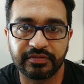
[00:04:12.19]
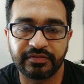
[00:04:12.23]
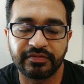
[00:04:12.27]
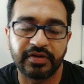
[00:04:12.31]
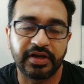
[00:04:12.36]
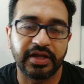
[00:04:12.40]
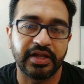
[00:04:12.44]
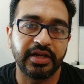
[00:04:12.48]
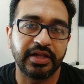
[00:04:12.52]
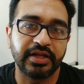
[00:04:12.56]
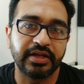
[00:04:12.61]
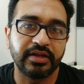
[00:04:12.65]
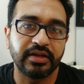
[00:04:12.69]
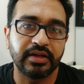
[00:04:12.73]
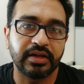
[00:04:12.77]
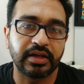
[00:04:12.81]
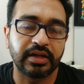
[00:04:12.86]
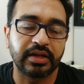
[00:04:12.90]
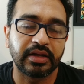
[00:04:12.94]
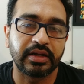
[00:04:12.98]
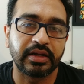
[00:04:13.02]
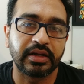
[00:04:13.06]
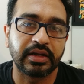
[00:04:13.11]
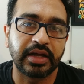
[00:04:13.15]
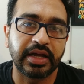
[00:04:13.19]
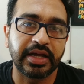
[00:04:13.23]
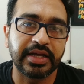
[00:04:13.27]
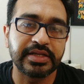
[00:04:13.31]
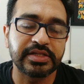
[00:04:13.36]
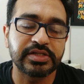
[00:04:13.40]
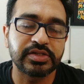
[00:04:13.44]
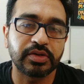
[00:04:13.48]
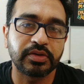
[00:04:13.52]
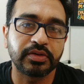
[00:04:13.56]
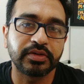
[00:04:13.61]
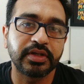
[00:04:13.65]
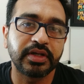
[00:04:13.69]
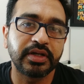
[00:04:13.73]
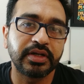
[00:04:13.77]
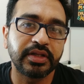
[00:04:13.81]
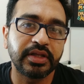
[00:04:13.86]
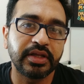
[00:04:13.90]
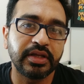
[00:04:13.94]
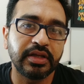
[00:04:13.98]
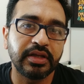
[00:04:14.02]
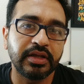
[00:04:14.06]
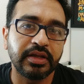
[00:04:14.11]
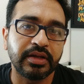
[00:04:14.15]
filing, I saw that
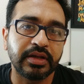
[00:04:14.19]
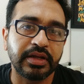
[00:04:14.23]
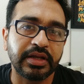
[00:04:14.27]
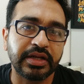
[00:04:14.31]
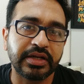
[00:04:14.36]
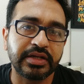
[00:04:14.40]
ki